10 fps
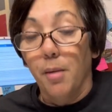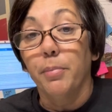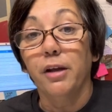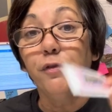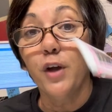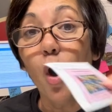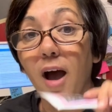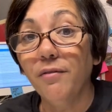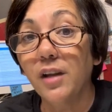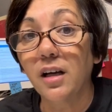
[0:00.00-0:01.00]
But if y'all
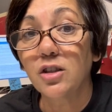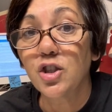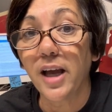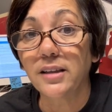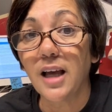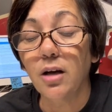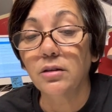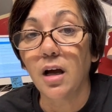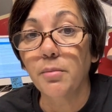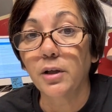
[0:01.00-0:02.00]
have not checked
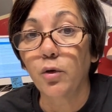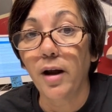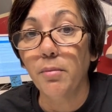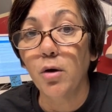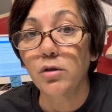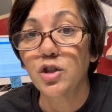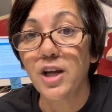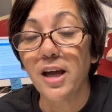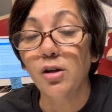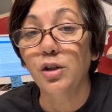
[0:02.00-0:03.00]
out Diamond Grandma's channel,